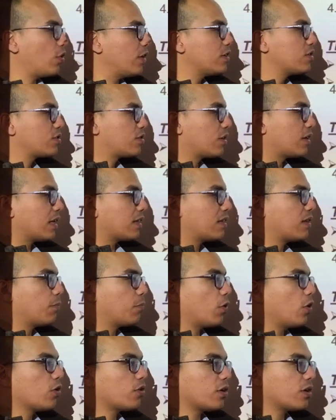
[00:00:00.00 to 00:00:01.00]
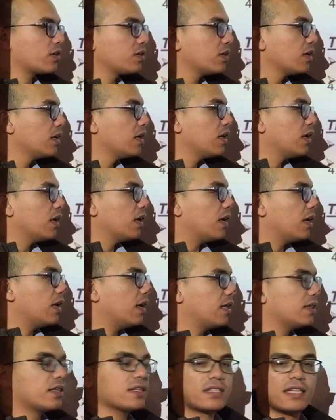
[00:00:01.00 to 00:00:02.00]
tries to get the product
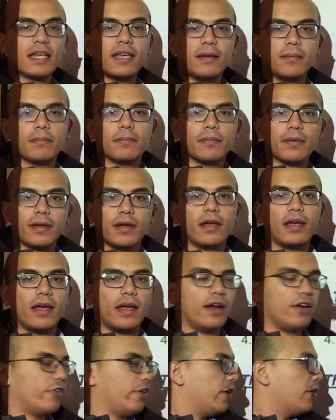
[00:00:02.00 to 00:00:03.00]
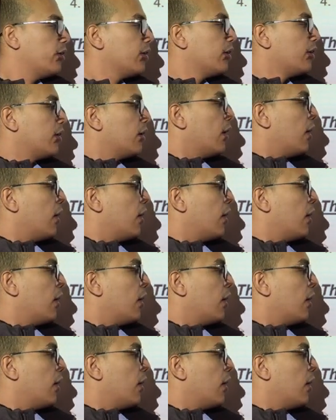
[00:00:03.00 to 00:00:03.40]
in the same area,